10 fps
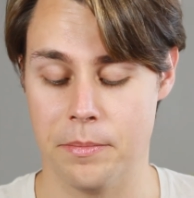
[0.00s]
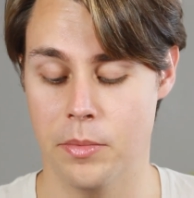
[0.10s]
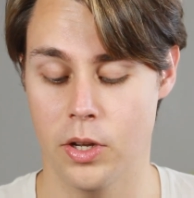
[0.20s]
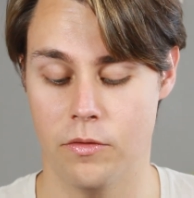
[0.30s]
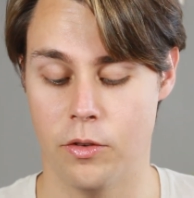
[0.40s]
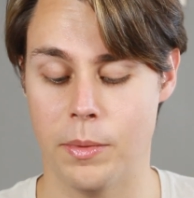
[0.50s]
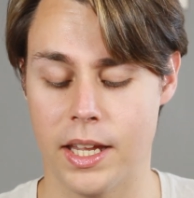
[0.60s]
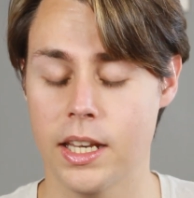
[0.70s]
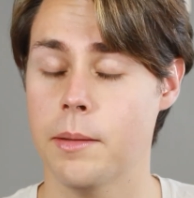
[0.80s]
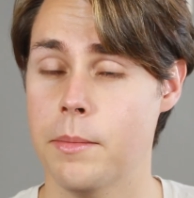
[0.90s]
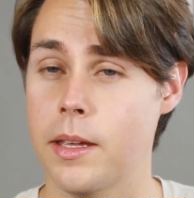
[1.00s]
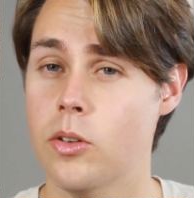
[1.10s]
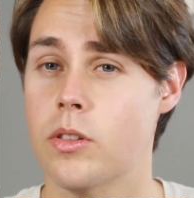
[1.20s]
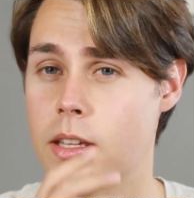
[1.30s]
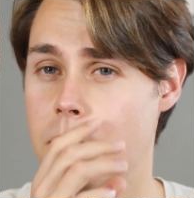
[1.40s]
But for my kid, I may
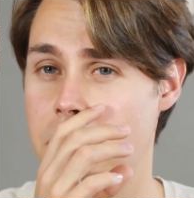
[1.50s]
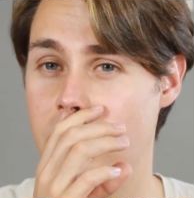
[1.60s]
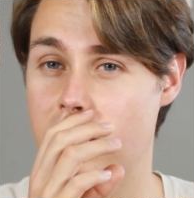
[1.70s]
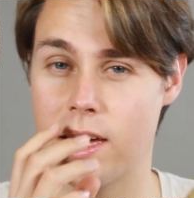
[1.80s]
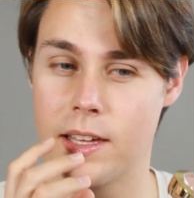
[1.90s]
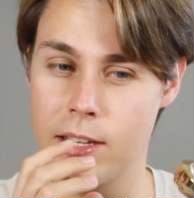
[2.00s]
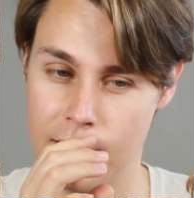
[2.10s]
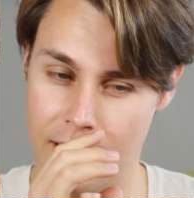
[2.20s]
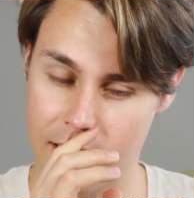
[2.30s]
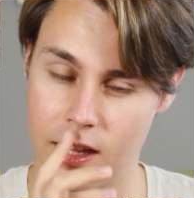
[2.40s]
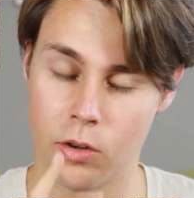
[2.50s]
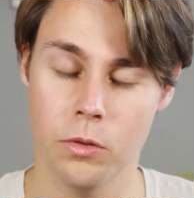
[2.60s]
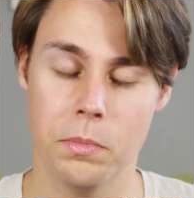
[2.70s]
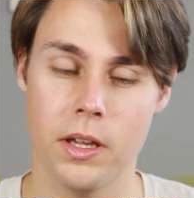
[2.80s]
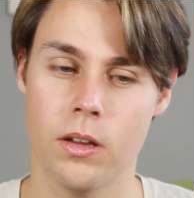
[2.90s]
use it because it has a
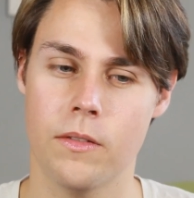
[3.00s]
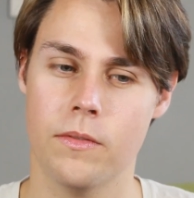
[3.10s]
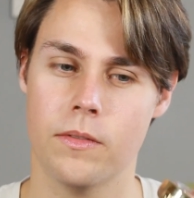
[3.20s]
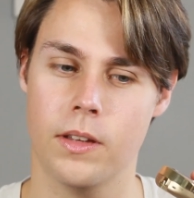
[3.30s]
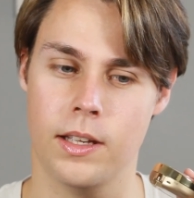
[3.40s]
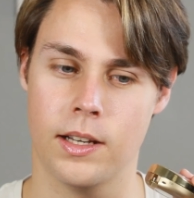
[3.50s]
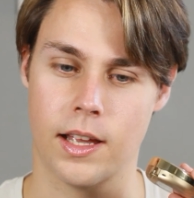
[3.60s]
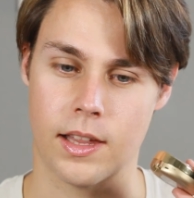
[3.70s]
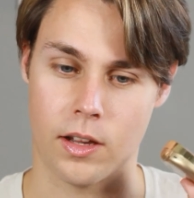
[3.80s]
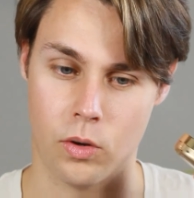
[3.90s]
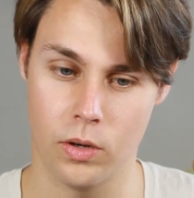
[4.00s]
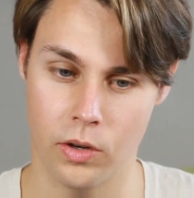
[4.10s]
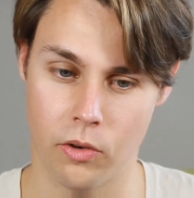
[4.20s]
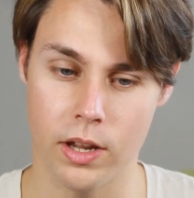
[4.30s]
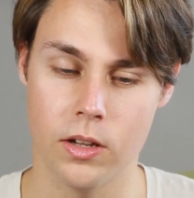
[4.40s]
good payoff. It has a
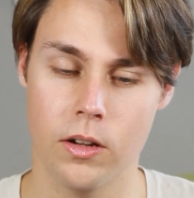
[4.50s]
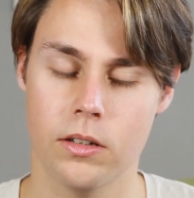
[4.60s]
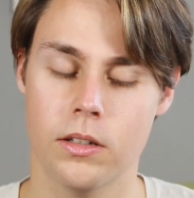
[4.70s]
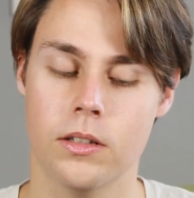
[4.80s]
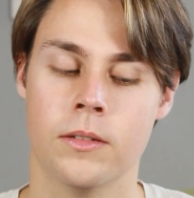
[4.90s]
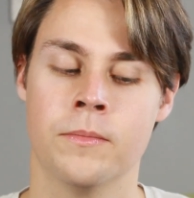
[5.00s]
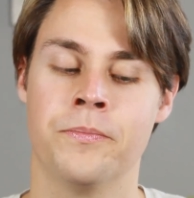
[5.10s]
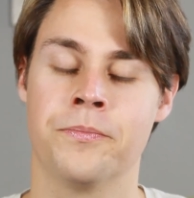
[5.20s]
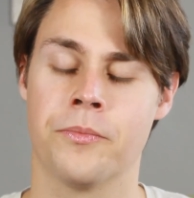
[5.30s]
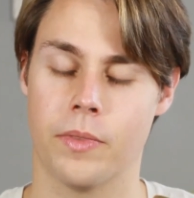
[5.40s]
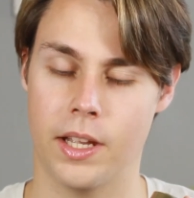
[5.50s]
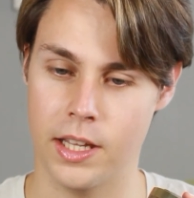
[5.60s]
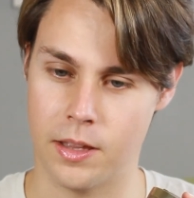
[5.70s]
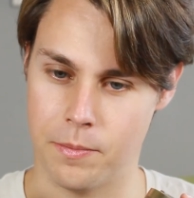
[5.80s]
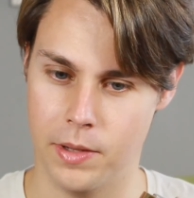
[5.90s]
great color.
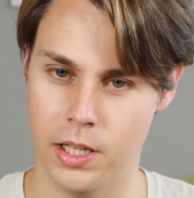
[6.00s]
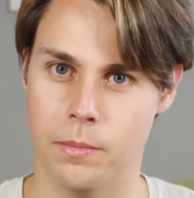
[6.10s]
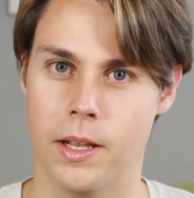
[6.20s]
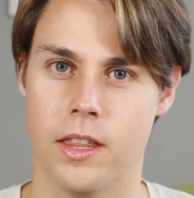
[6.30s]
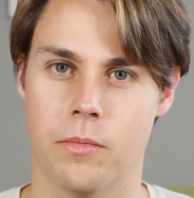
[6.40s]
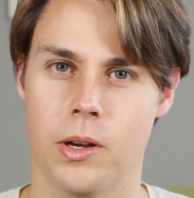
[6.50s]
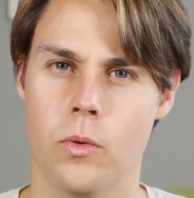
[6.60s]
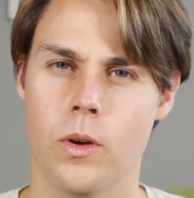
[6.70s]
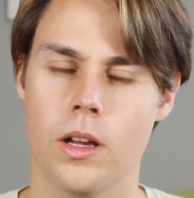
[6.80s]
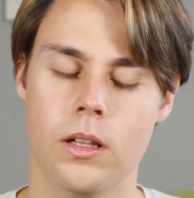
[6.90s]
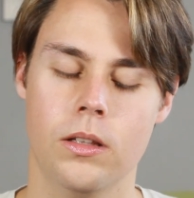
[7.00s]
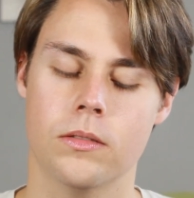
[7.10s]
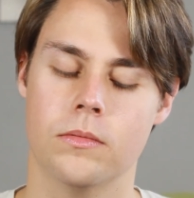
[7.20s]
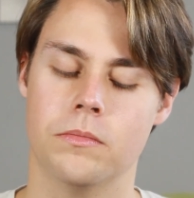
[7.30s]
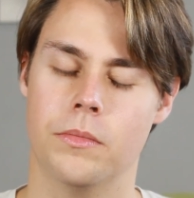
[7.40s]
It blends very well.
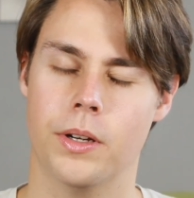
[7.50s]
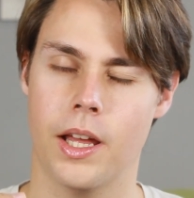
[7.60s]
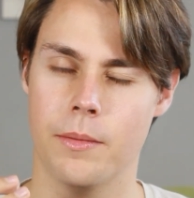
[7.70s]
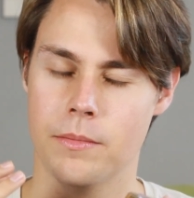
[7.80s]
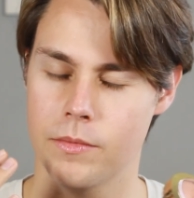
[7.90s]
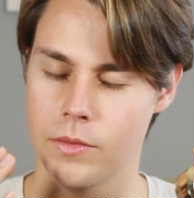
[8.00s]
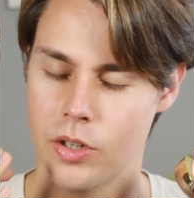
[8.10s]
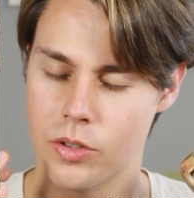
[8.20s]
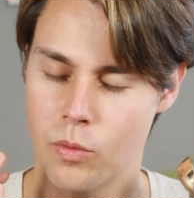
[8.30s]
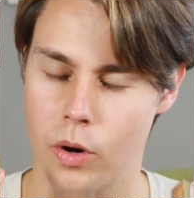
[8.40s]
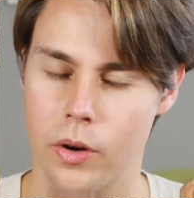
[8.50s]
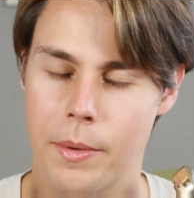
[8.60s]
But I'm just worried